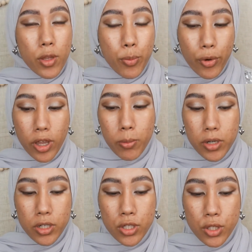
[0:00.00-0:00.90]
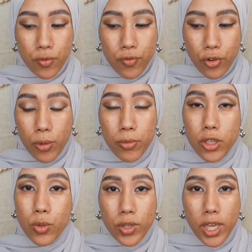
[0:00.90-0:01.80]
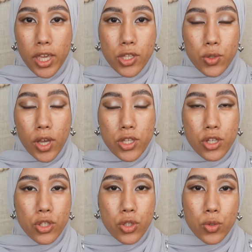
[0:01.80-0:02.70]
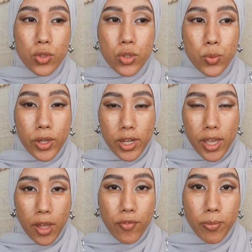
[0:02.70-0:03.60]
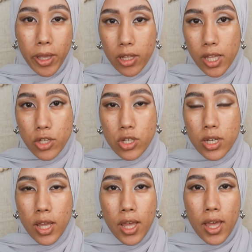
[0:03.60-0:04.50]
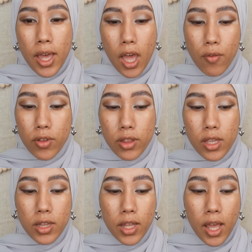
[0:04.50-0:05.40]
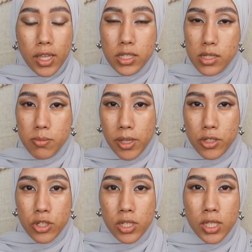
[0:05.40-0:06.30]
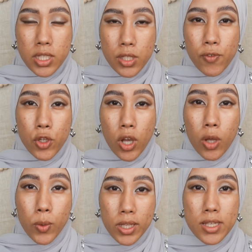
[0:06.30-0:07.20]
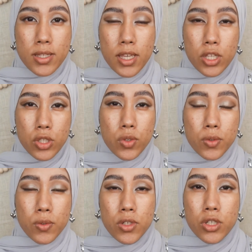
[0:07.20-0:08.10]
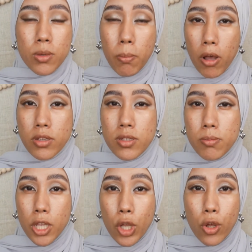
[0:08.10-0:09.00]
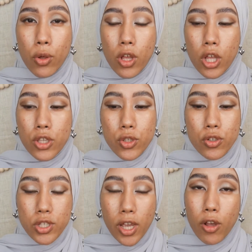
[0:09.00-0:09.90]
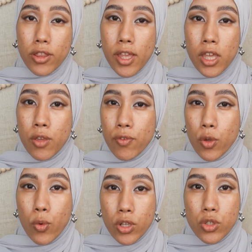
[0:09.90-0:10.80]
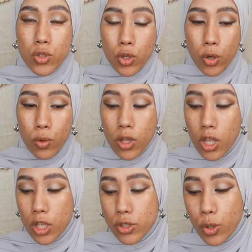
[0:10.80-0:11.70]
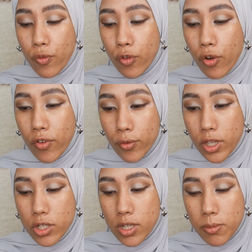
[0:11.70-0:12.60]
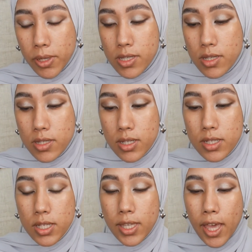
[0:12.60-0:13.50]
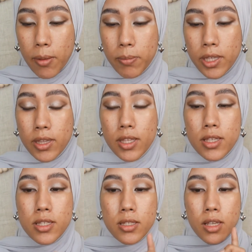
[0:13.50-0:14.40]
any primers from the UK, so I just used what I have in my collection. Everything that I didn't mention in this video I will list in the description box below, so check on that if you want to know. So for foundation, my sister did get me this